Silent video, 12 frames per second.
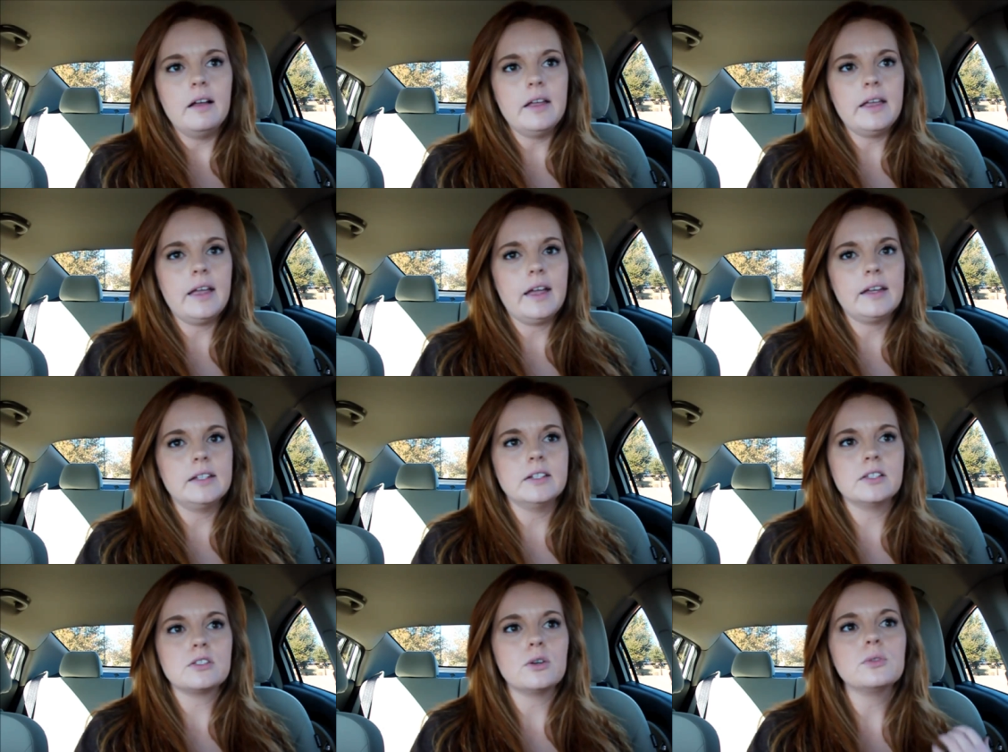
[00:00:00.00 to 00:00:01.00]

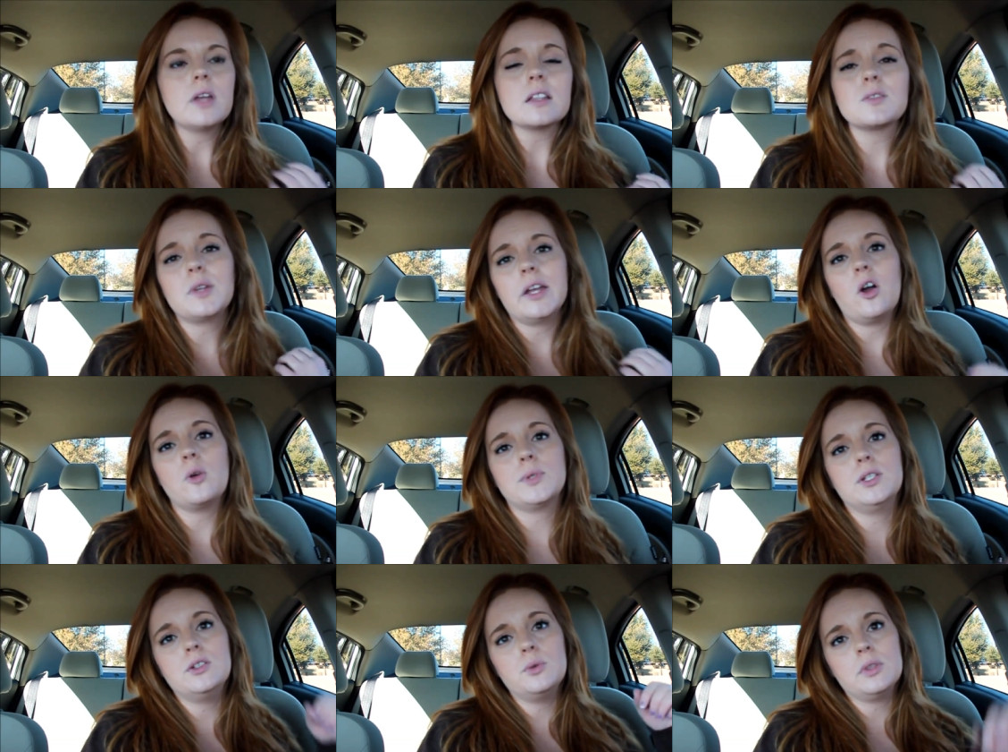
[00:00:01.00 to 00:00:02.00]
And so that's what I hope
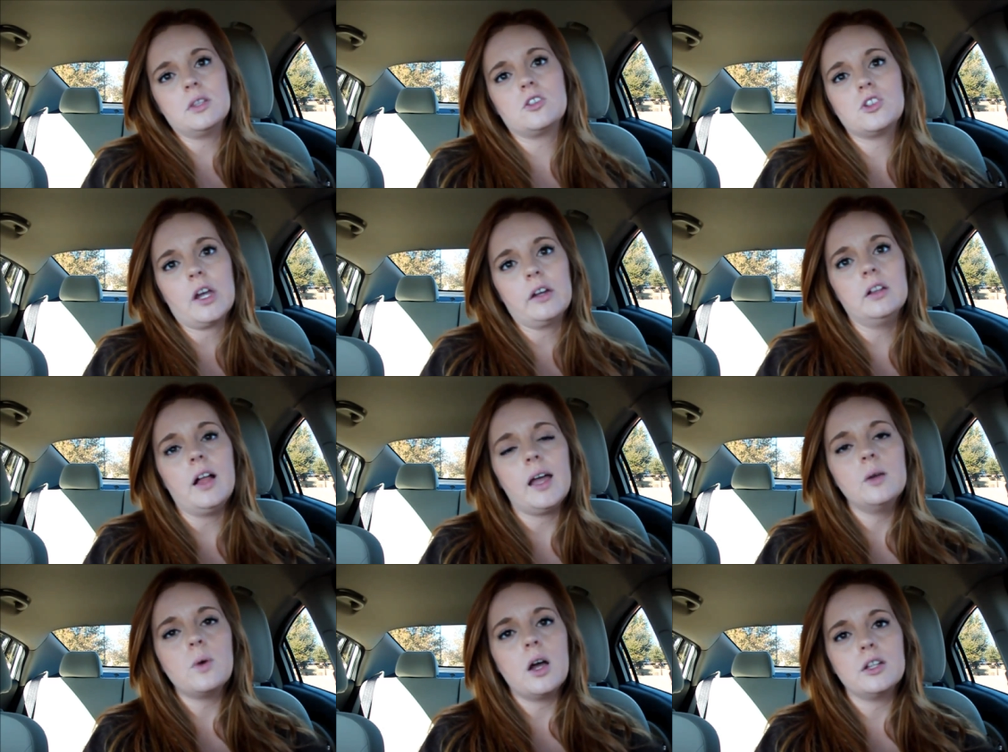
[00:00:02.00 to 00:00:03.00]
to do with this channel.
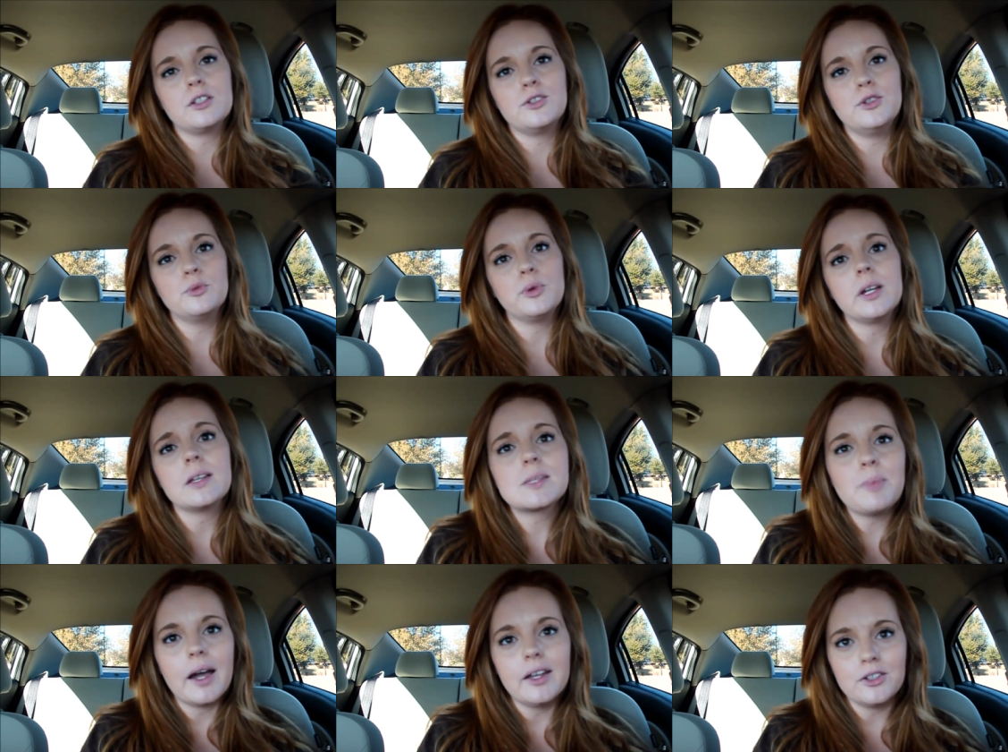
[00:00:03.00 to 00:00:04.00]
I want to bring a
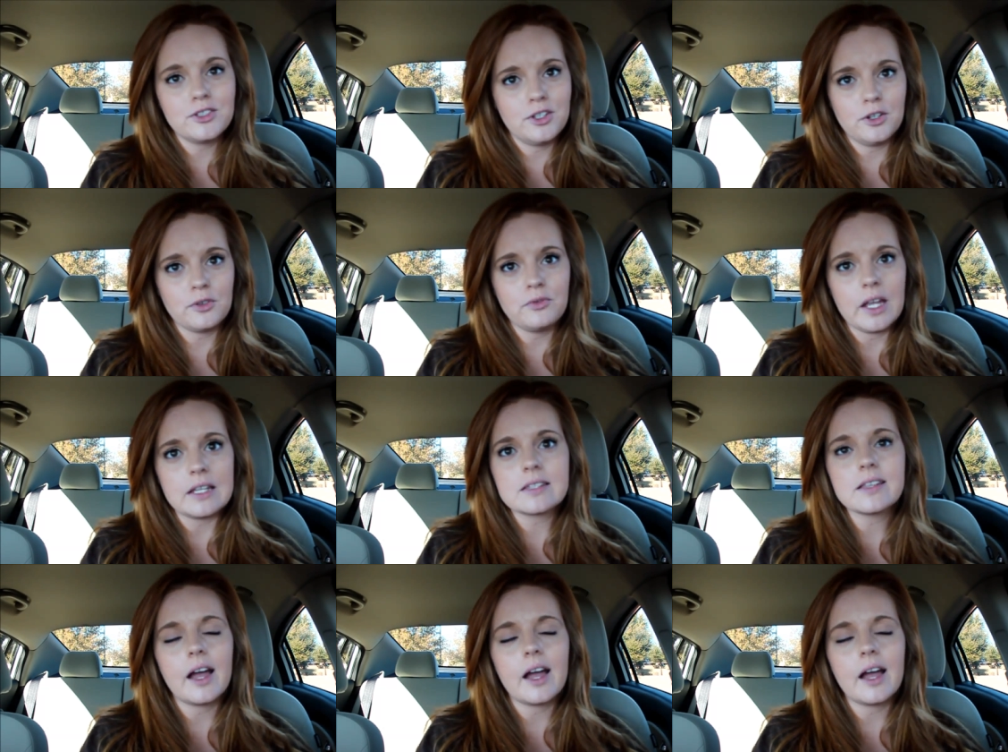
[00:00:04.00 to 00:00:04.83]
smile to your face.